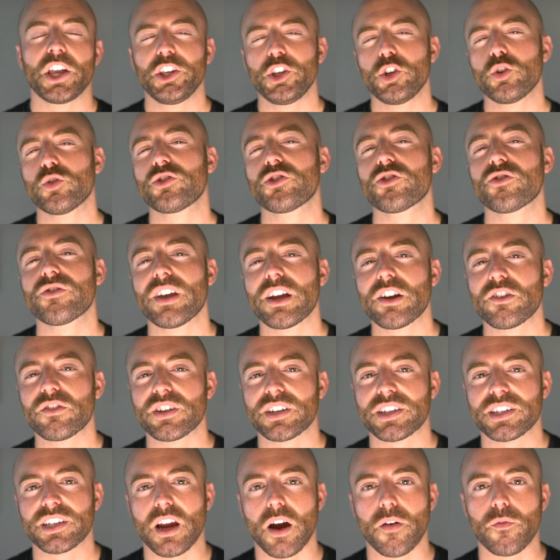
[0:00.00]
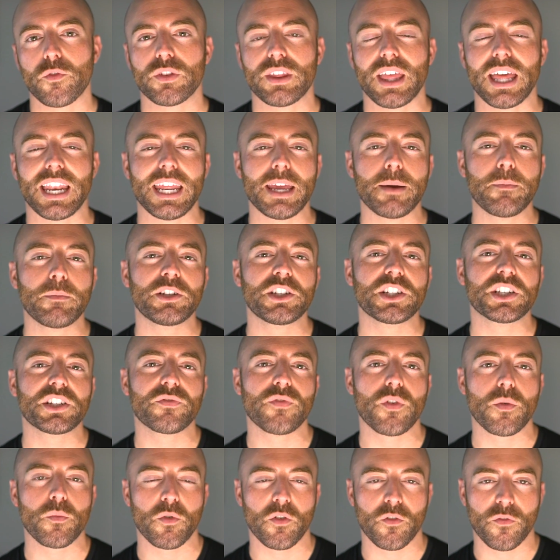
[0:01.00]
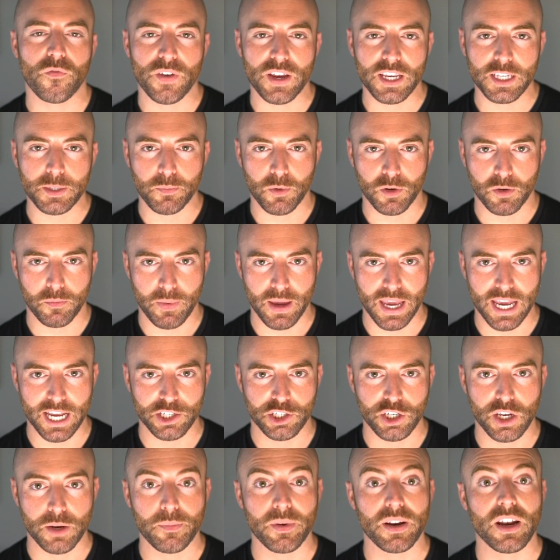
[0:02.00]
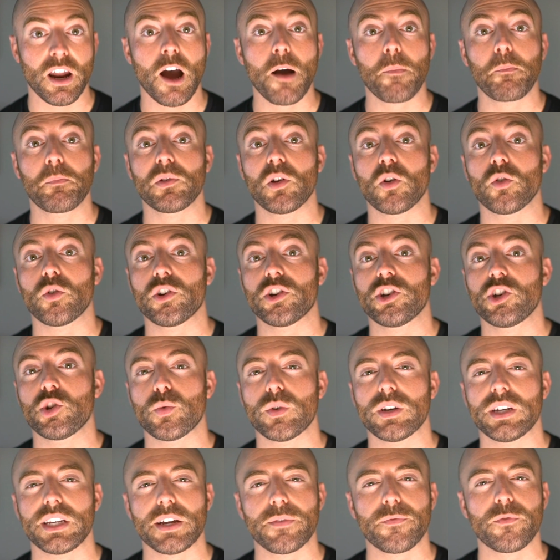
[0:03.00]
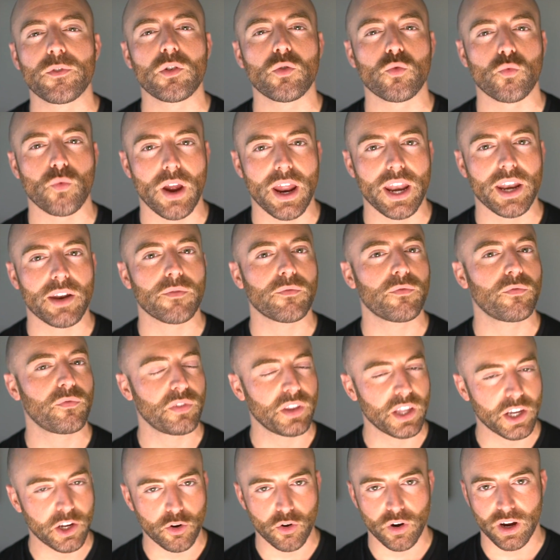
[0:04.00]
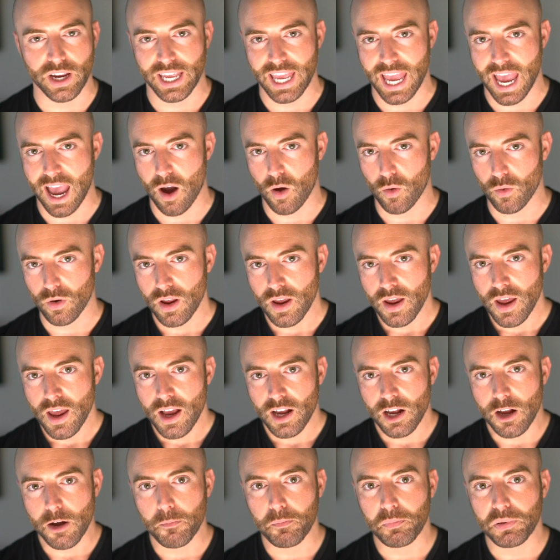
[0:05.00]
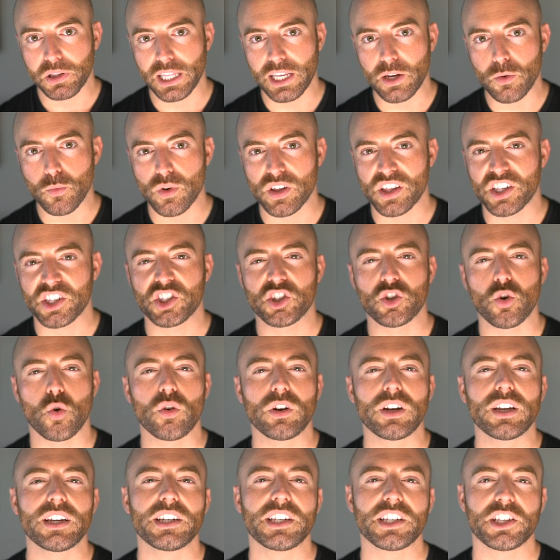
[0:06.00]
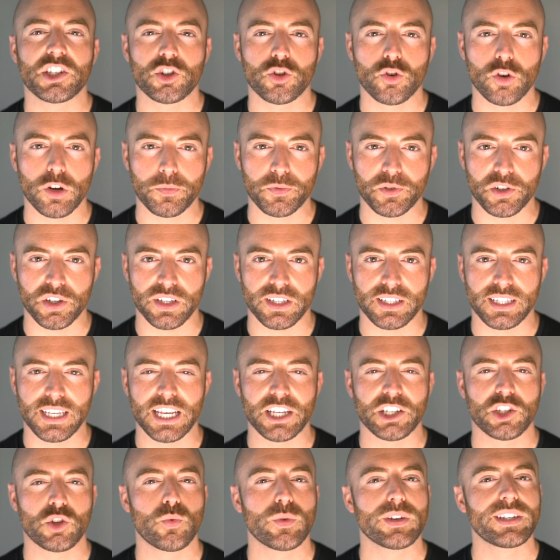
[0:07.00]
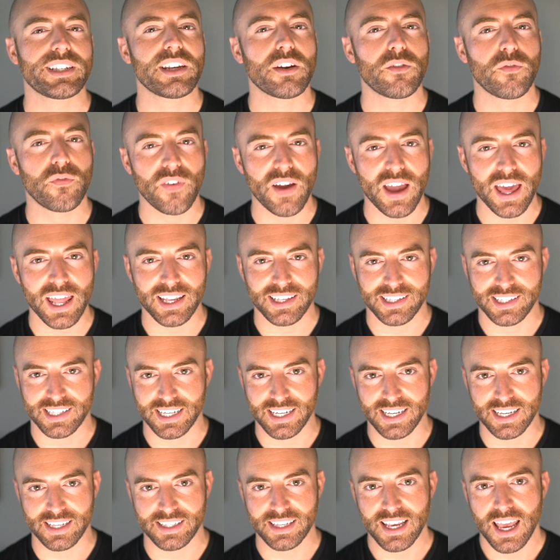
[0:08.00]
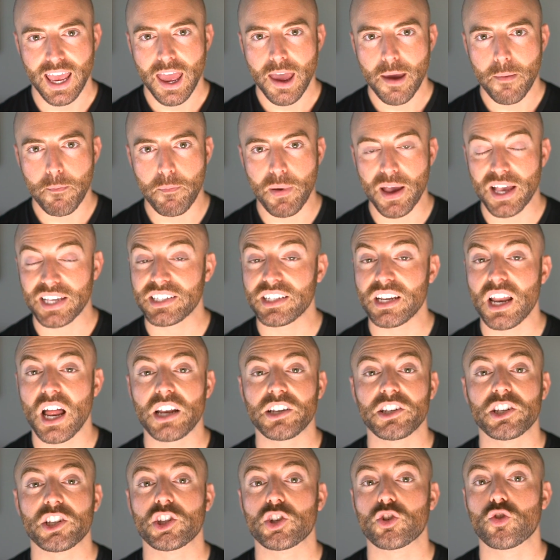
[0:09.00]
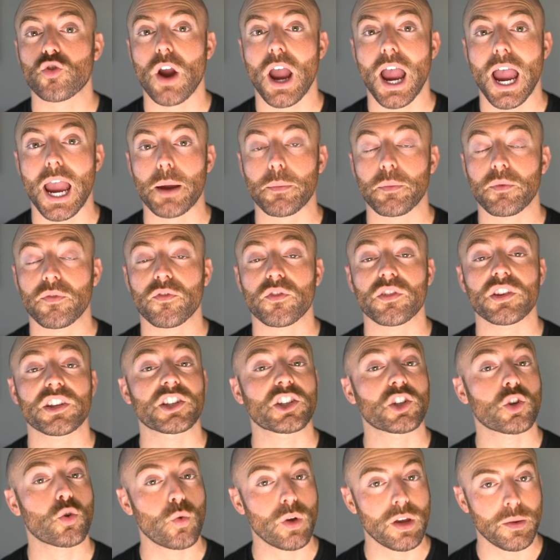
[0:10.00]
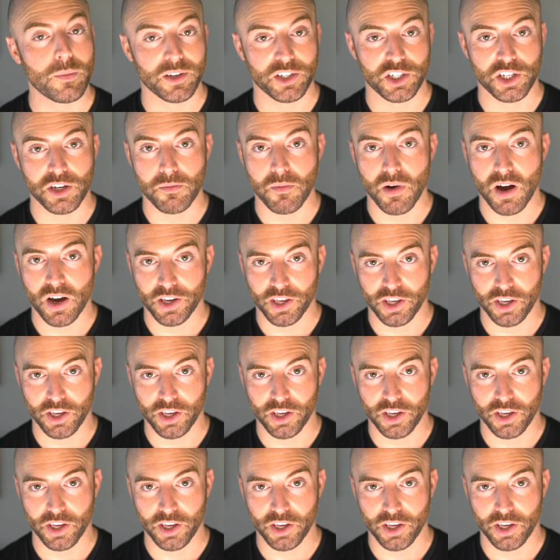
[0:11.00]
user there discovered that images from her Facebook page had been uploaded to a different random Flickr account, complete with sordid descriptions and twisted fantasies best not described for the squeamish among